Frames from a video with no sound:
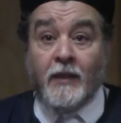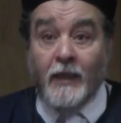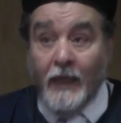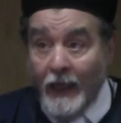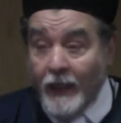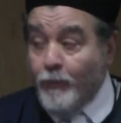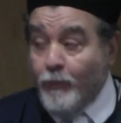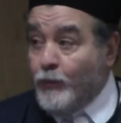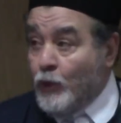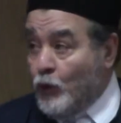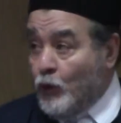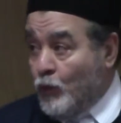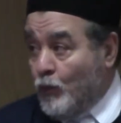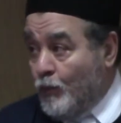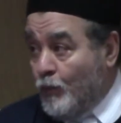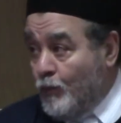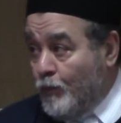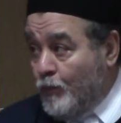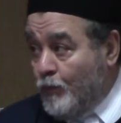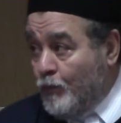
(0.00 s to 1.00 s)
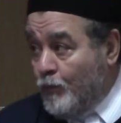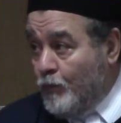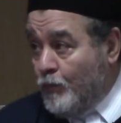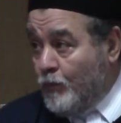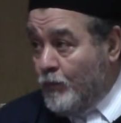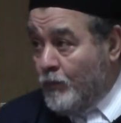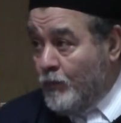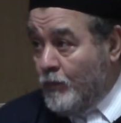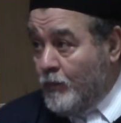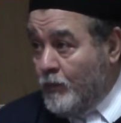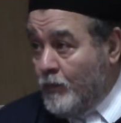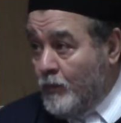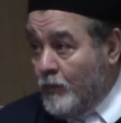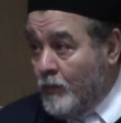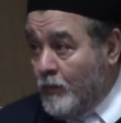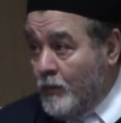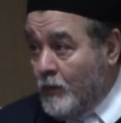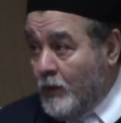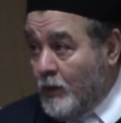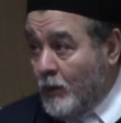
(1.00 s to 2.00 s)
help
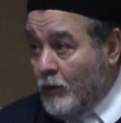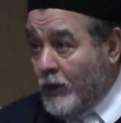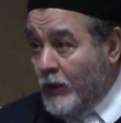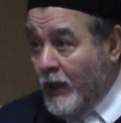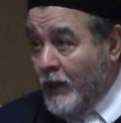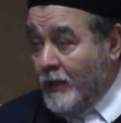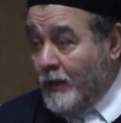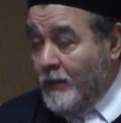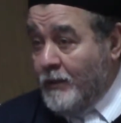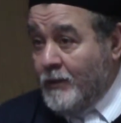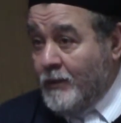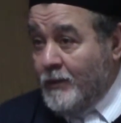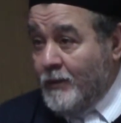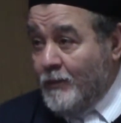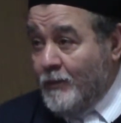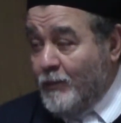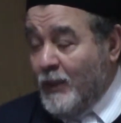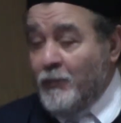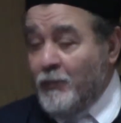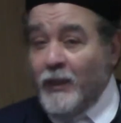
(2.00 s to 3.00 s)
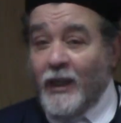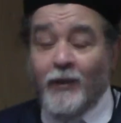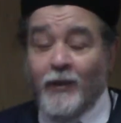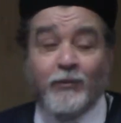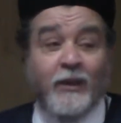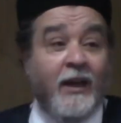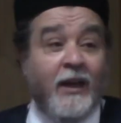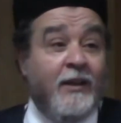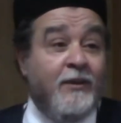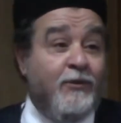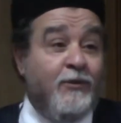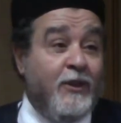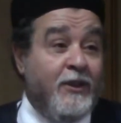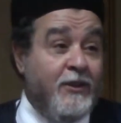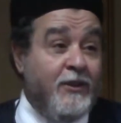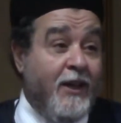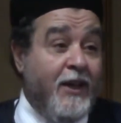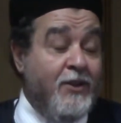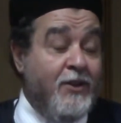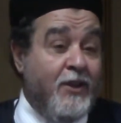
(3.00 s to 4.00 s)
you. Okay? Maybe I'm
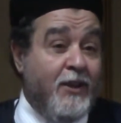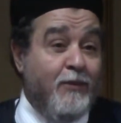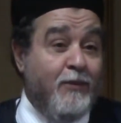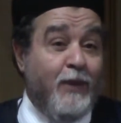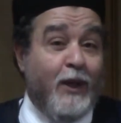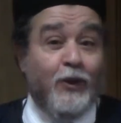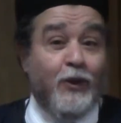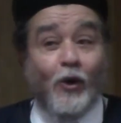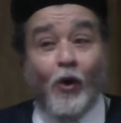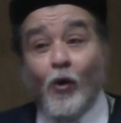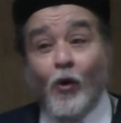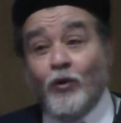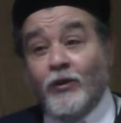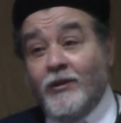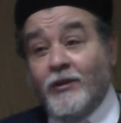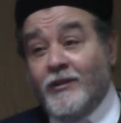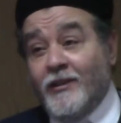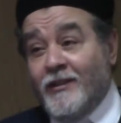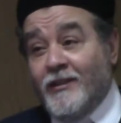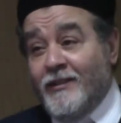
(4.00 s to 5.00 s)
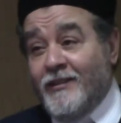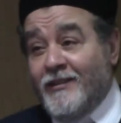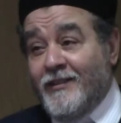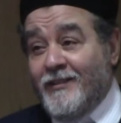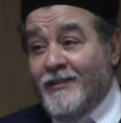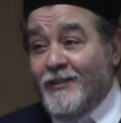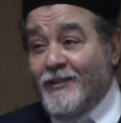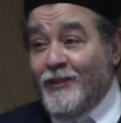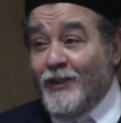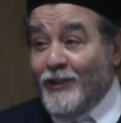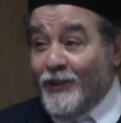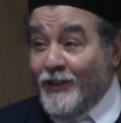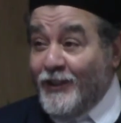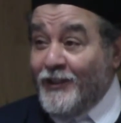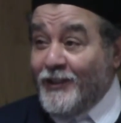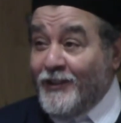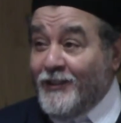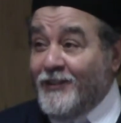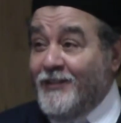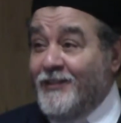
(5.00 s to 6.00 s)
advertising my own
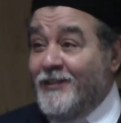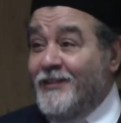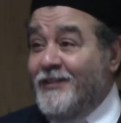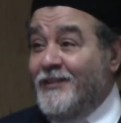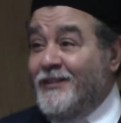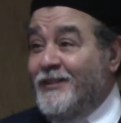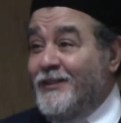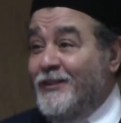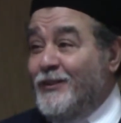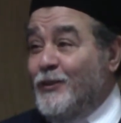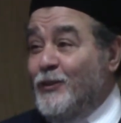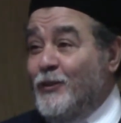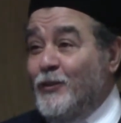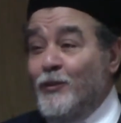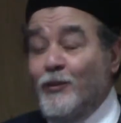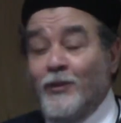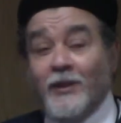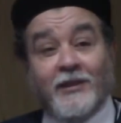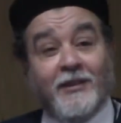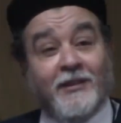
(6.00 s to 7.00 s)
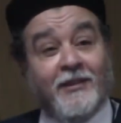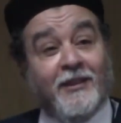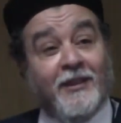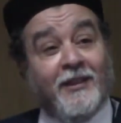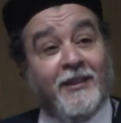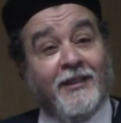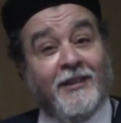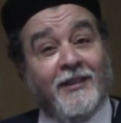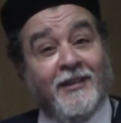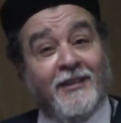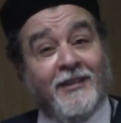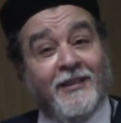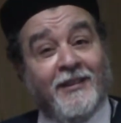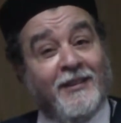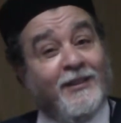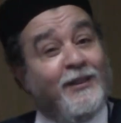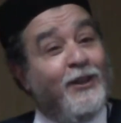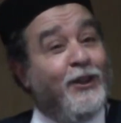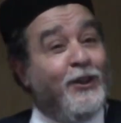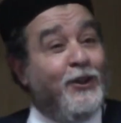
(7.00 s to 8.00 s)
career, but
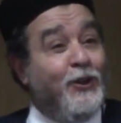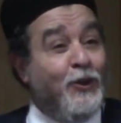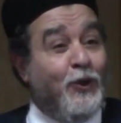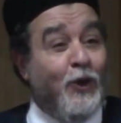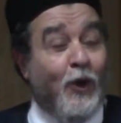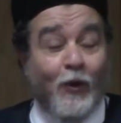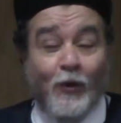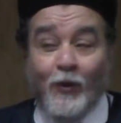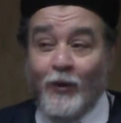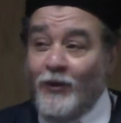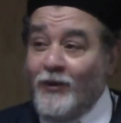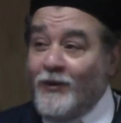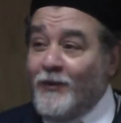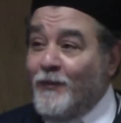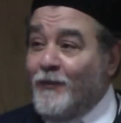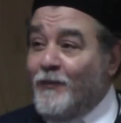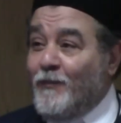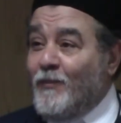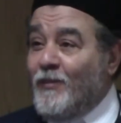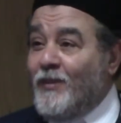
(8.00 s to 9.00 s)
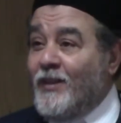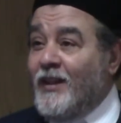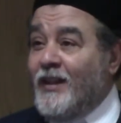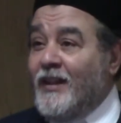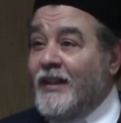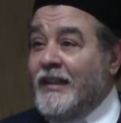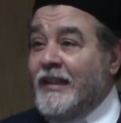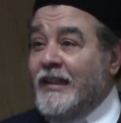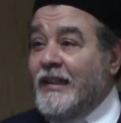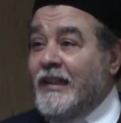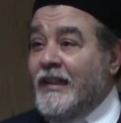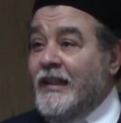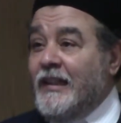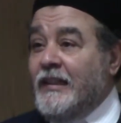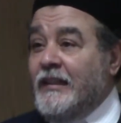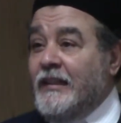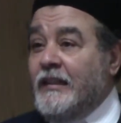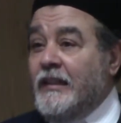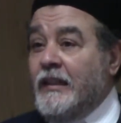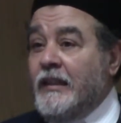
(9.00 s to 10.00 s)
there you go.
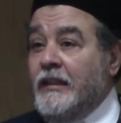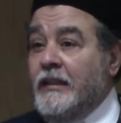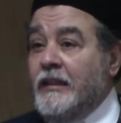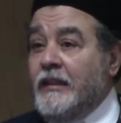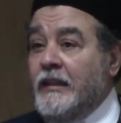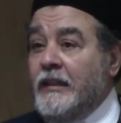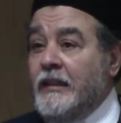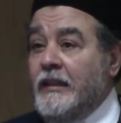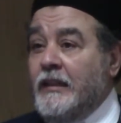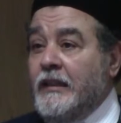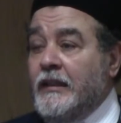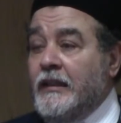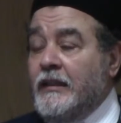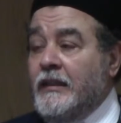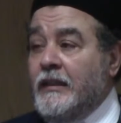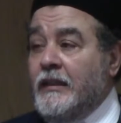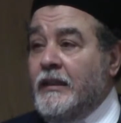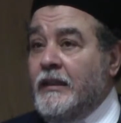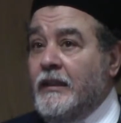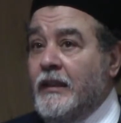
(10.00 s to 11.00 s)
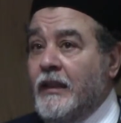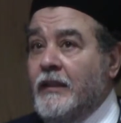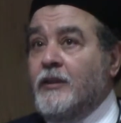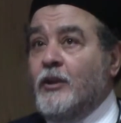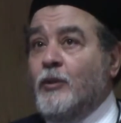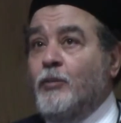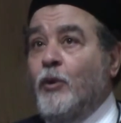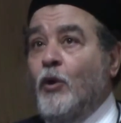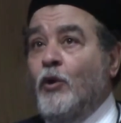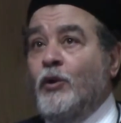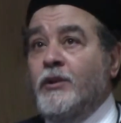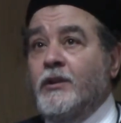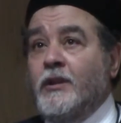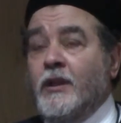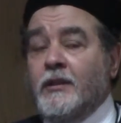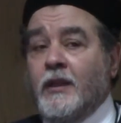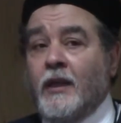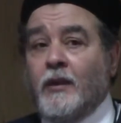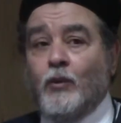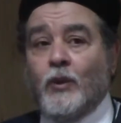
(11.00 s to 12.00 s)
The other point
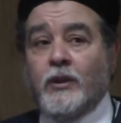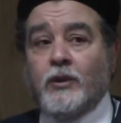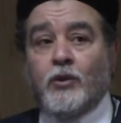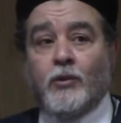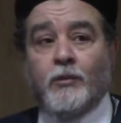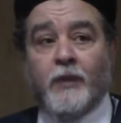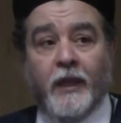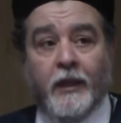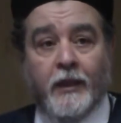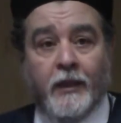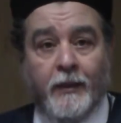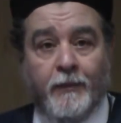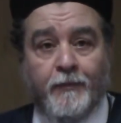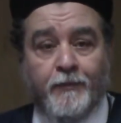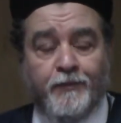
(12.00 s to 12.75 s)
that I want to make